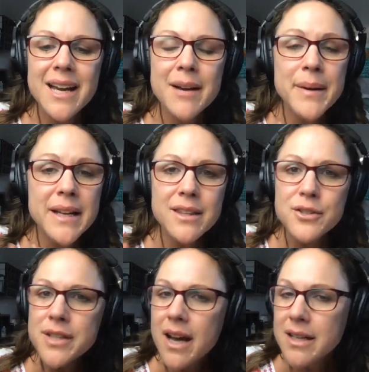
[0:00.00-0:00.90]
But
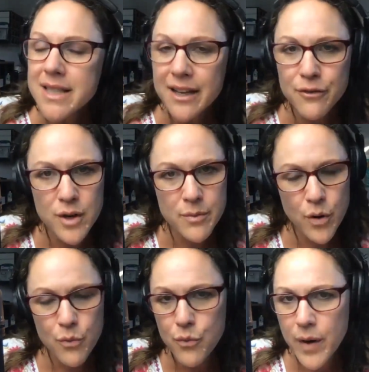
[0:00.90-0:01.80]
there's a contact form
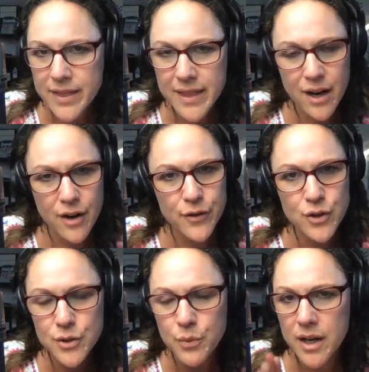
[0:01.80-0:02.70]
right there. If you
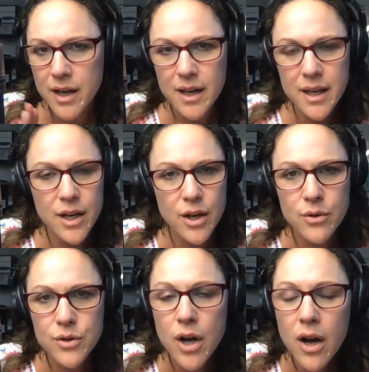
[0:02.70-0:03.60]
just want
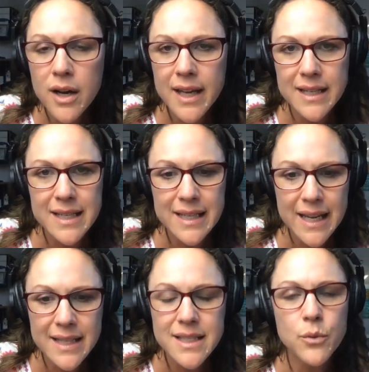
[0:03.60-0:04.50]
to, talk and
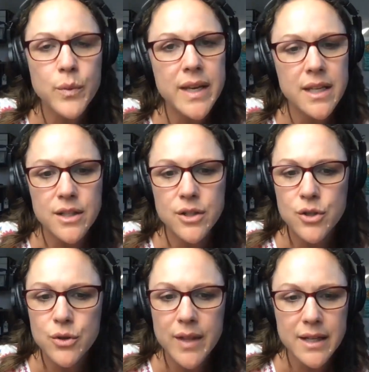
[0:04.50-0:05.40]
connect, we can
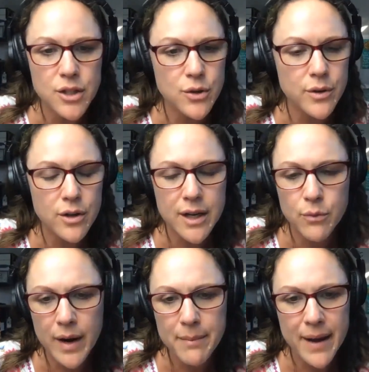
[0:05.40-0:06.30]
do that too. And I'll
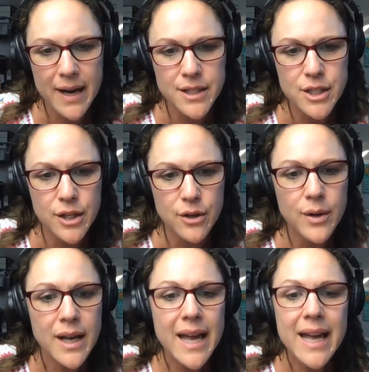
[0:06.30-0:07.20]
get right back to
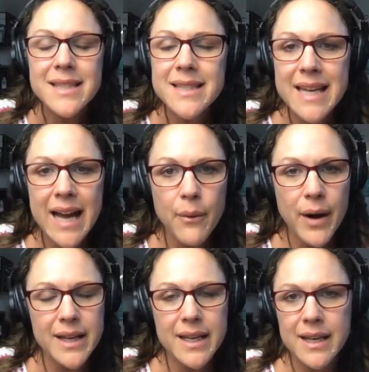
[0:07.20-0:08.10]
you and see how
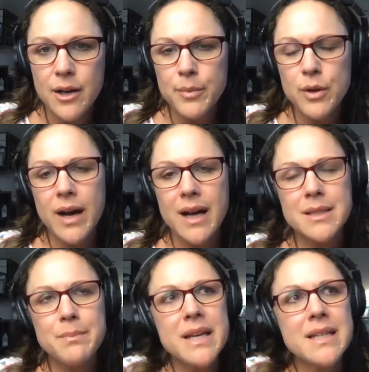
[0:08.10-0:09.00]
I can help you
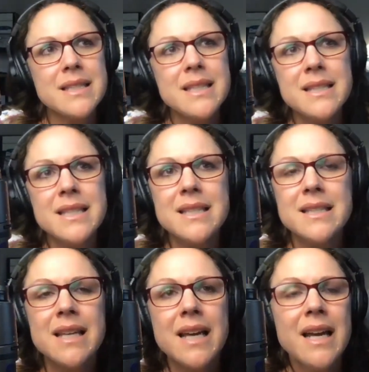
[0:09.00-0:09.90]
guys, because this
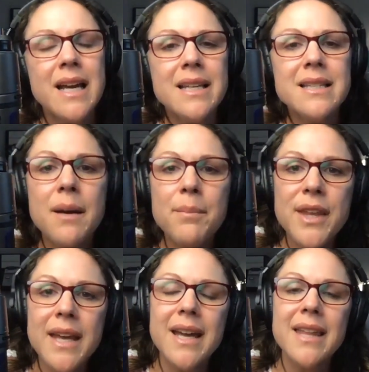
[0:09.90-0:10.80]
is
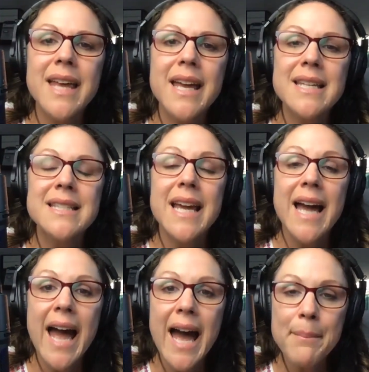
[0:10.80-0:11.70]
something that is
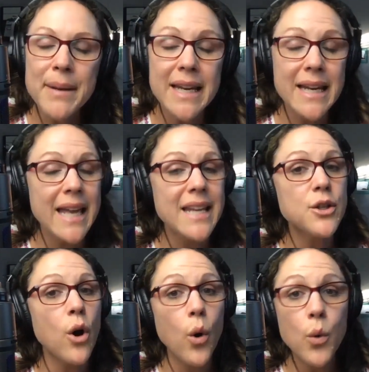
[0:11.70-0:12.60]
happening and it's
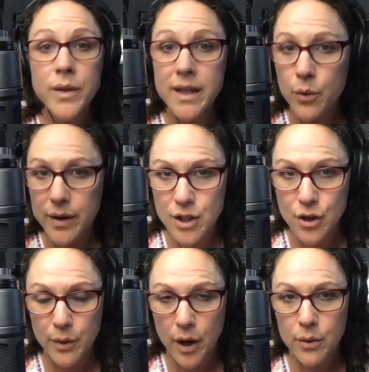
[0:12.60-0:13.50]
only going to
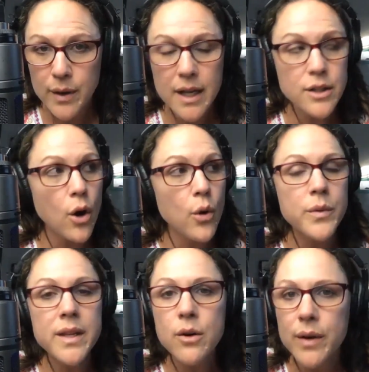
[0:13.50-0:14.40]
grow. It's
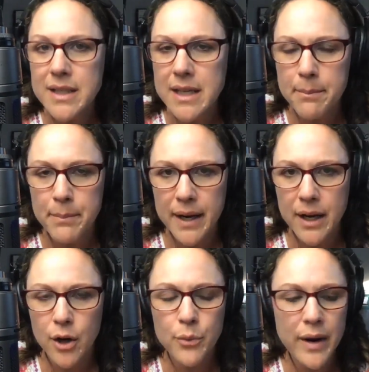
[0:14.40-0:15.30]
only going to get
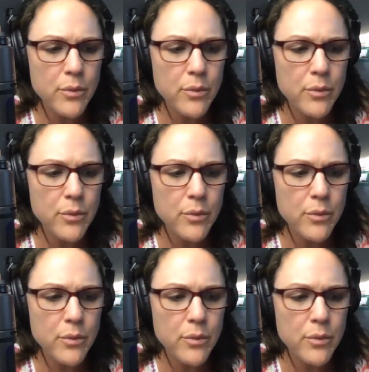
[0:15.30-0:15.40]
bigger, right?